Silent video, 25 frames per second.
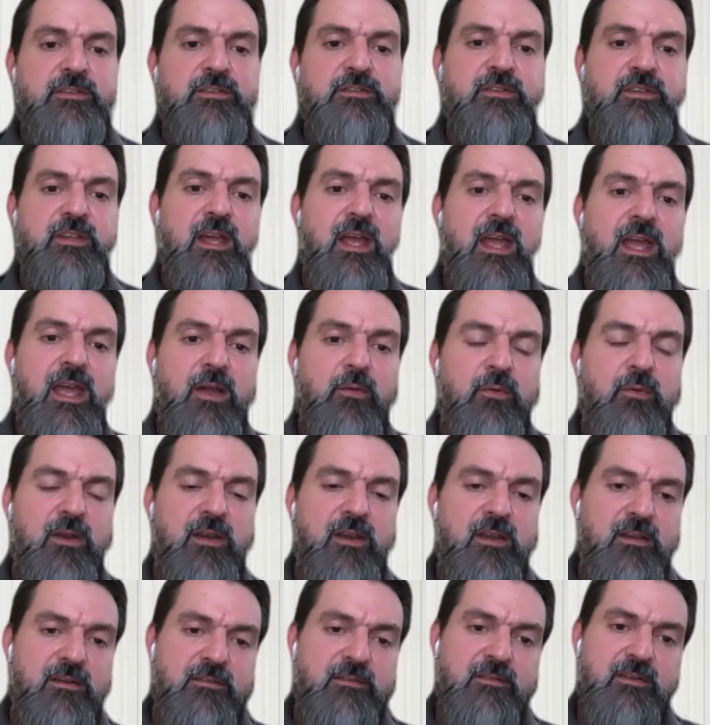So the
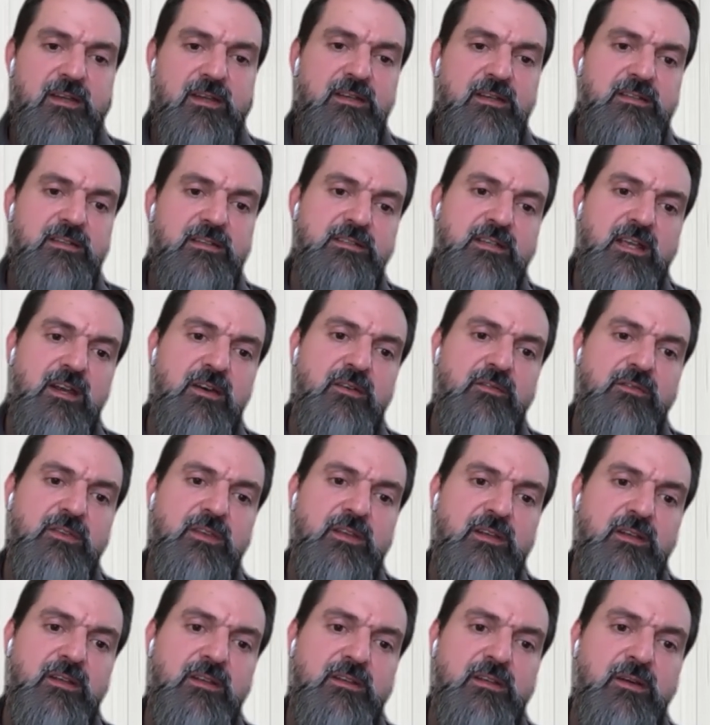equity is kind of
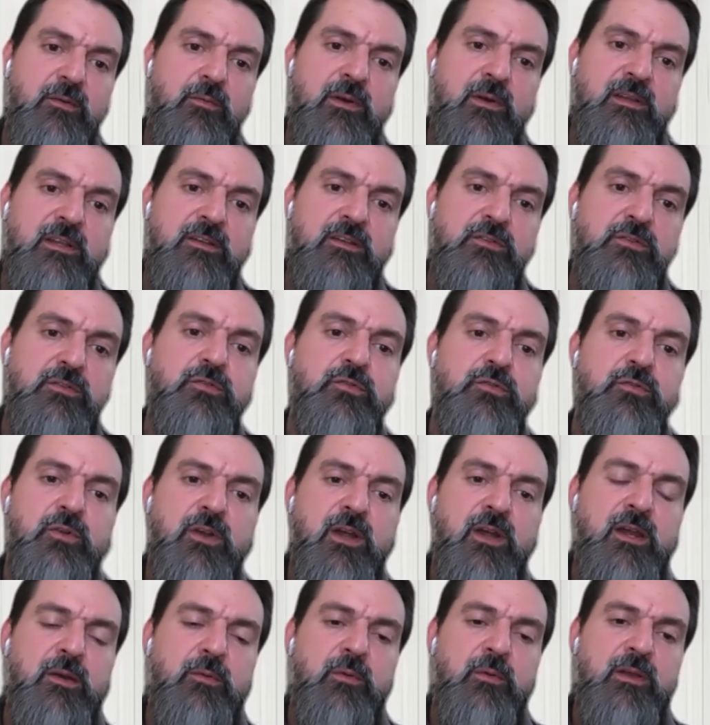the way that you
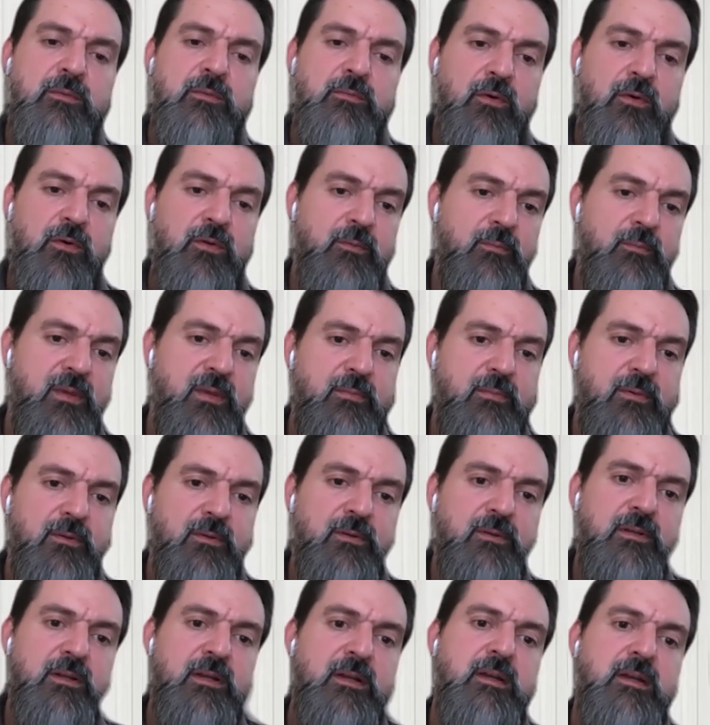trade with other
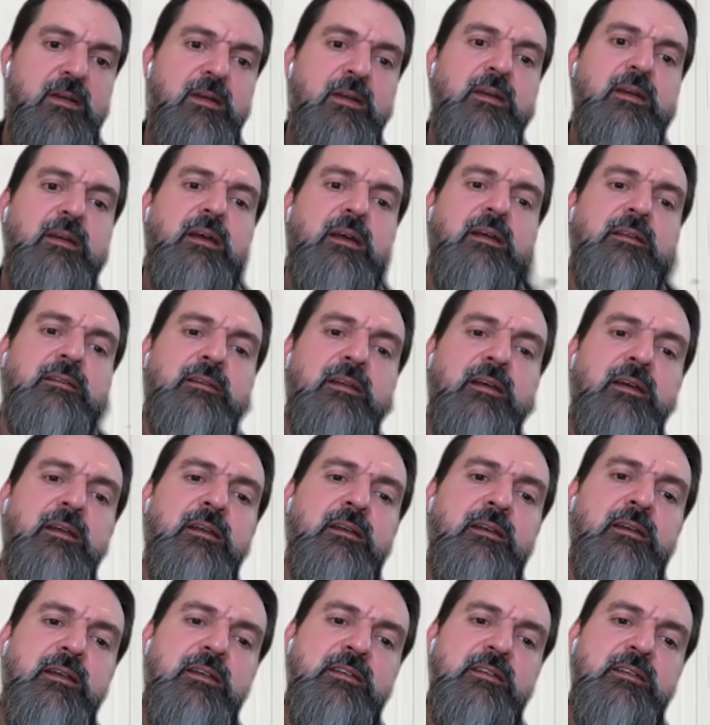people, and
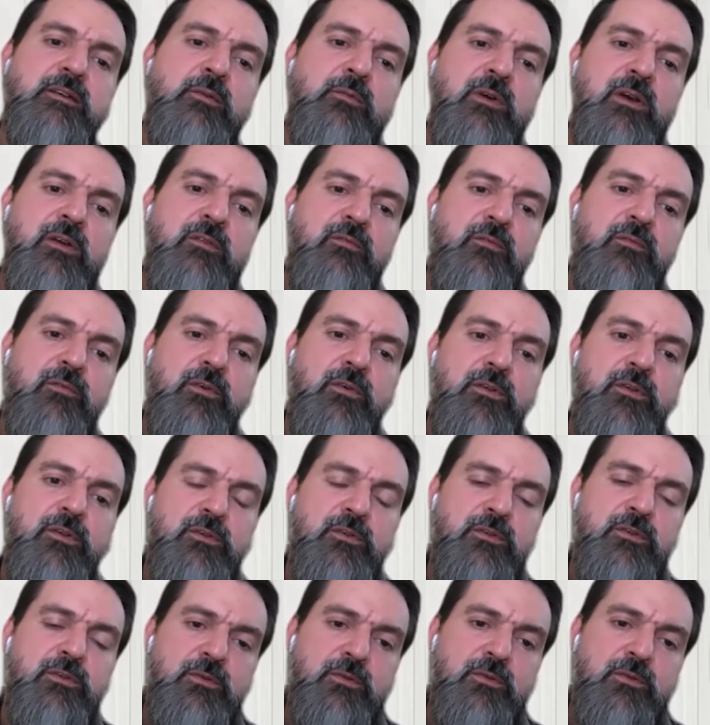then it's a way for
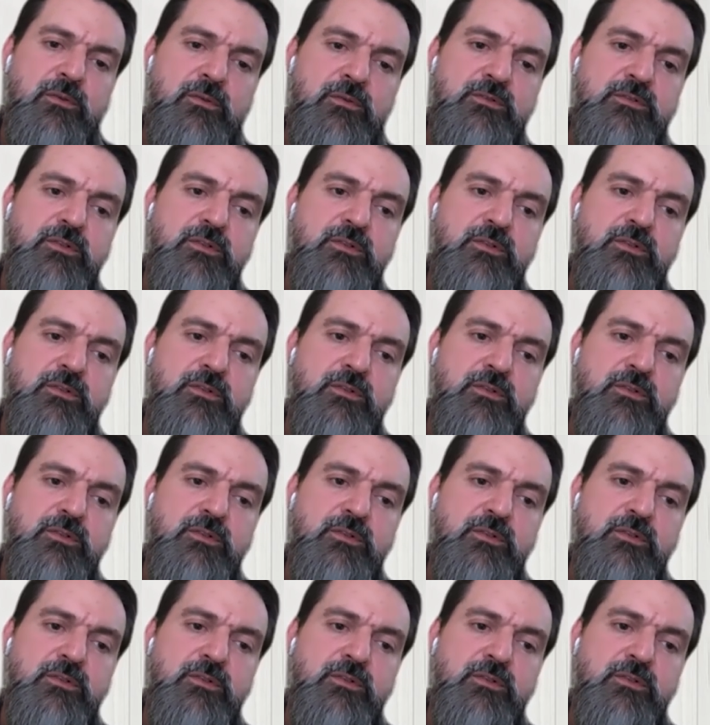you to.